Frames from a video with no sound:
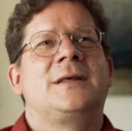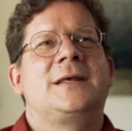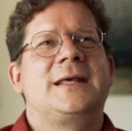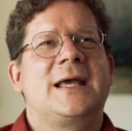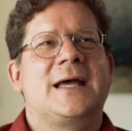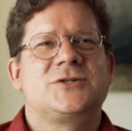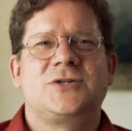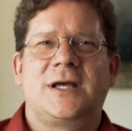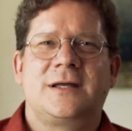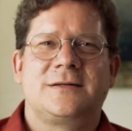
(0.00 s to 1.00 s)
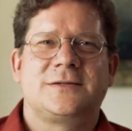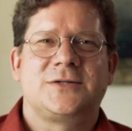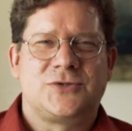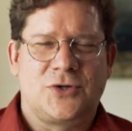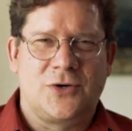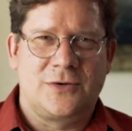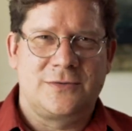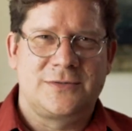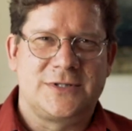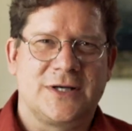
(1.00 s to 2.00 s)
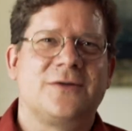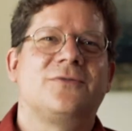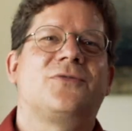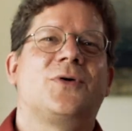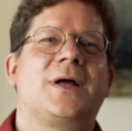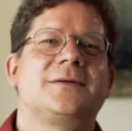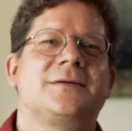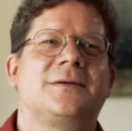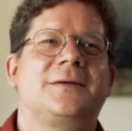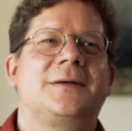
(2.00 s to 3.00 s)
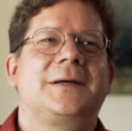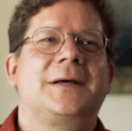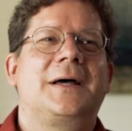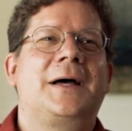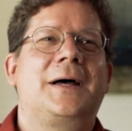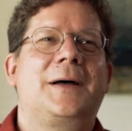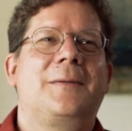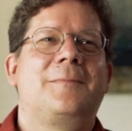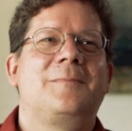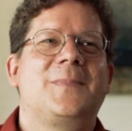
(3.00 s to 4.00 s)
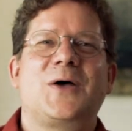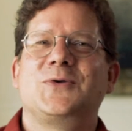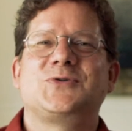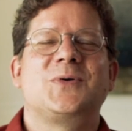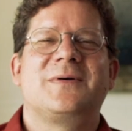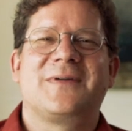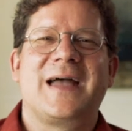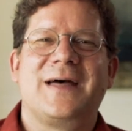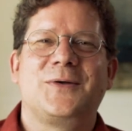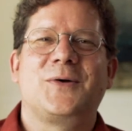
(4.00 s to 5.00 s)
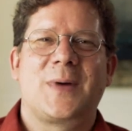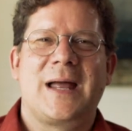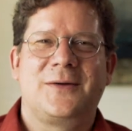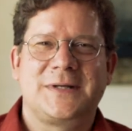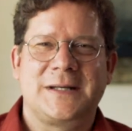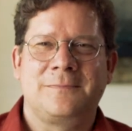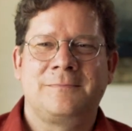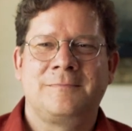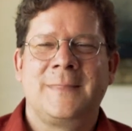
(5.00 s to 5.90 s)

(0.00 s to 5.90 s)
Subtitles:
He has yet to turn to confront those who have gathered around him.